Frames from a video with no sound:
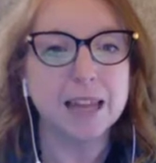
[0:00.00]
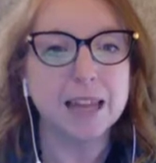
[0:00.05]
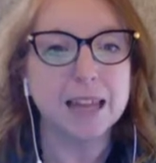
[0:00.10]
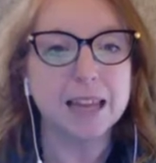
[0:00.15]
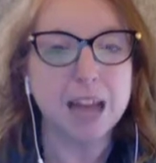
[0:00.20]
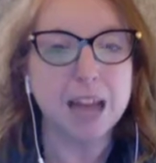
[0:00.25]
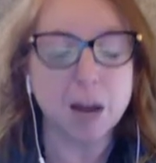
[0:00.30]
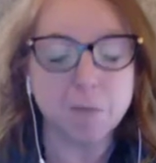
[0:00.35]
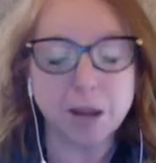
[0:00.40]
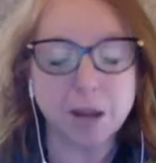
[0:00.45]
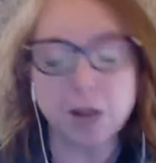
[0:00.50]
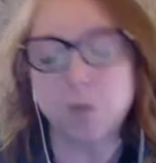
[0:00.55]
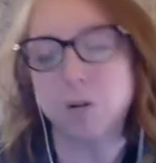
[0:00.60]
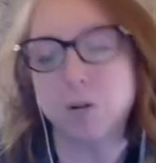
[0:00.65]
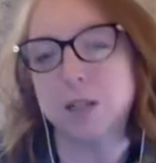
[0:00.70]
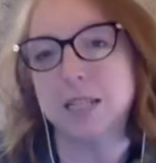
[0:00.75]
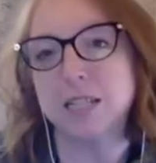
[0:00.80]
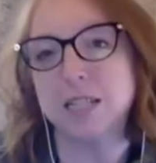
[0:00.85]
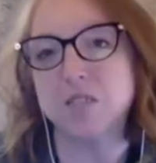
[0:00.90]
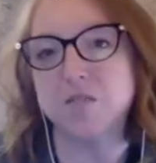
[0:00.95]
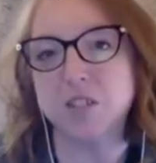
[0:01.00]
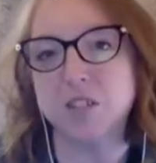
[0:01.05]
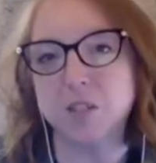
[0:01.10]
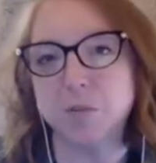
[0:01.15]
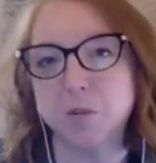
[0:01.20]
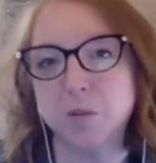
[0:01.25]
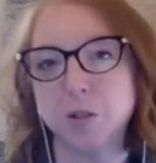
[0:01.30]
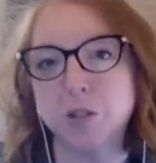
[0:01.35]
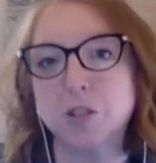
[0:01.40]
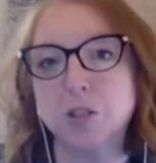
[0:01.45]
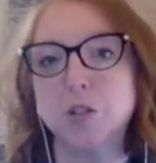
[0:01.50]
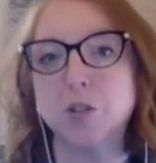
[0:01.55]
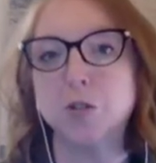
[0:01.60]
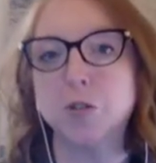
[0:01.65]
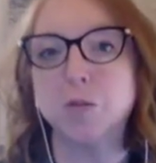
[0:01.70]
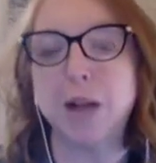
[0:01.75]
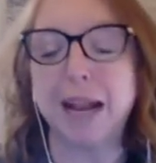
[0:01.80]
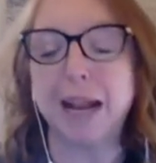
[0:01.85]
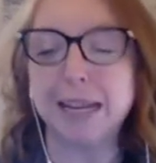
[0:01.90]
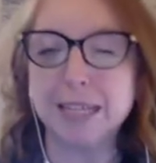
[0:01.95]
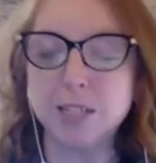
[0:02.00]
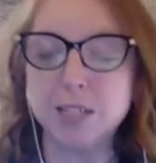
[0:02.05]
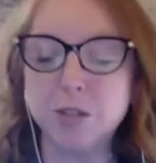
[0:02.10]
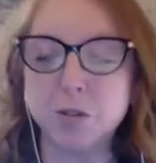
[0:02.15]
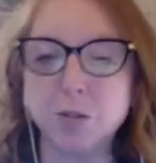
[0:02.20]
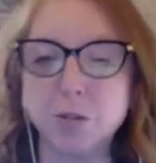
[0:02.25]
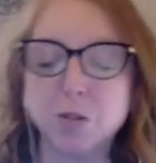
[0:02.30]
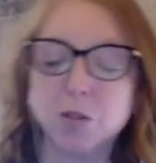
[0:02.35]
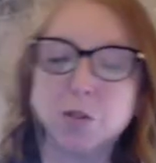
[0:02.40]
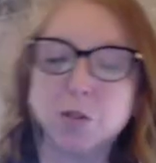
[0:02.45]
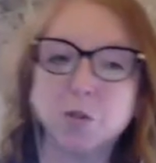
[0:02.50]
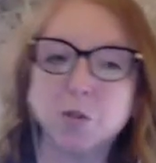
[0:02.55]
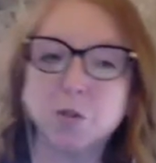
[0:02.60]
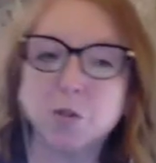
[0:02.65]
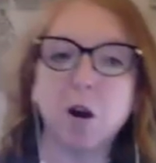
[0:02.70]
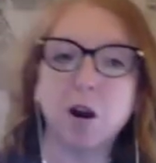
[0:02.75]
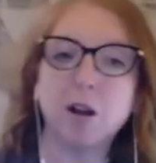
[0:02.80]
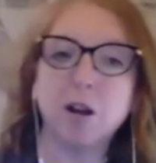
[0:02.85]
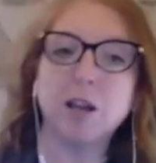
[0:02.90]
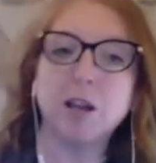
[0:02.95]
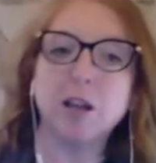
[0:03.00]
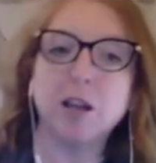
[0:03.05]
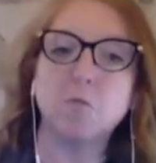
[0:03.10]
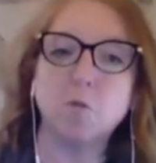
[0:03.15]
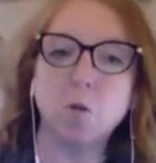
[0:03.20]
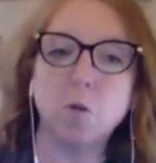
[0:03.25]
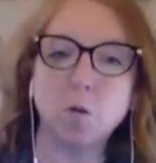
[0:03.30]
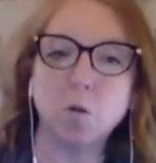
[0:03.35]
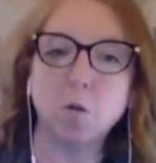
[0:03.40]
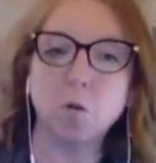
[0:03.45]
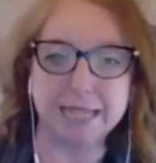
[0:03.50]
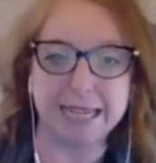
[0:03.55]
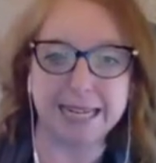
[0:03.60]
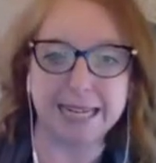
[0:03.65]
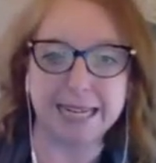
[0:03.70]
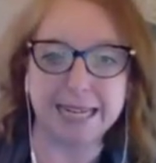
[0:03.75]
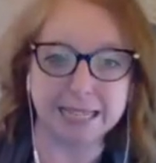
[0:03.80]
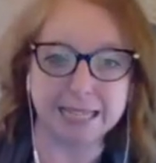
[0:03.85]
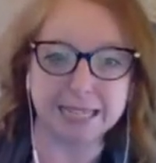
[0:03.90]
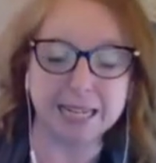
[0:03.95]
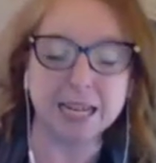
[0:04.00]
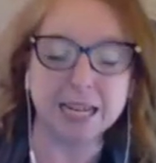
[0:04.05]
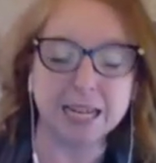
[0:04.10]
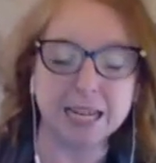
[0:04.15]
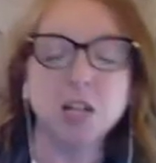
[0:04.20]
And now my course is visible to any students who are enrolled in it.